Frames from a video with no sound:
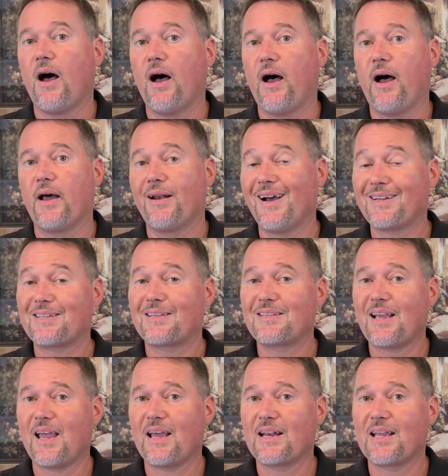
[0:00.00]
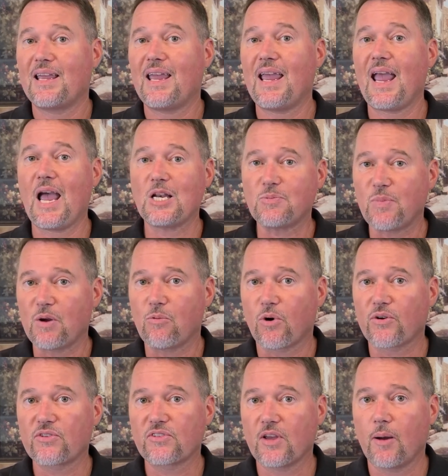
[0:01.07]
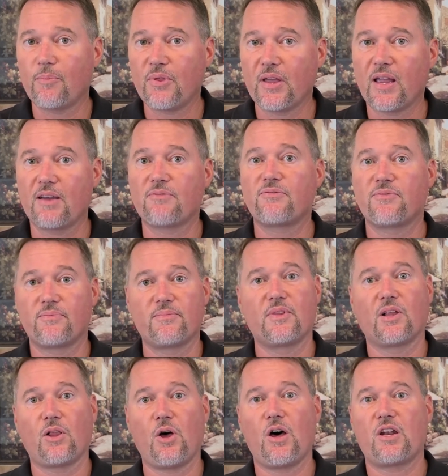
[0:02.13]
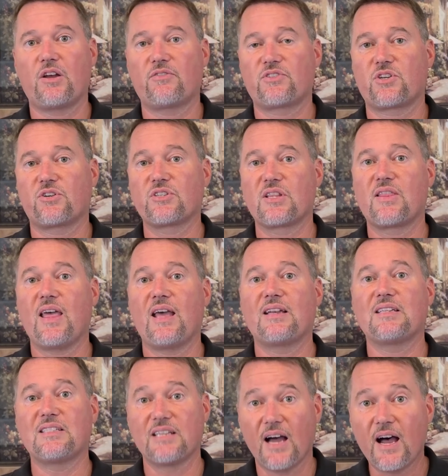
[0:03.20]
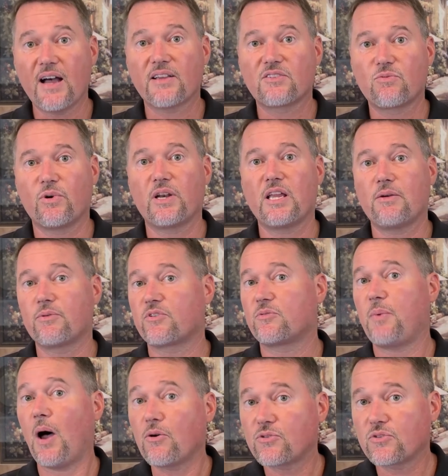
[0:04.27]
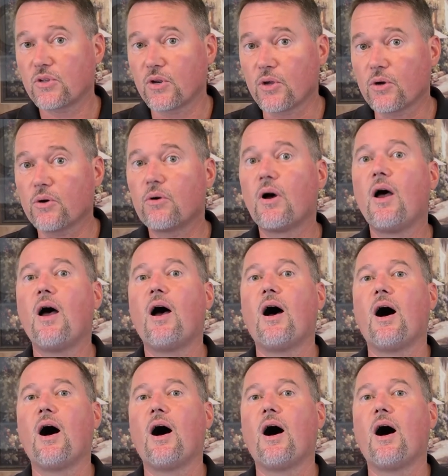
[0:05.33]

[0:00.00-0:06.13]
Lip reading: Not to say it can't be worth something if the loan officer then does what he was supposed to do,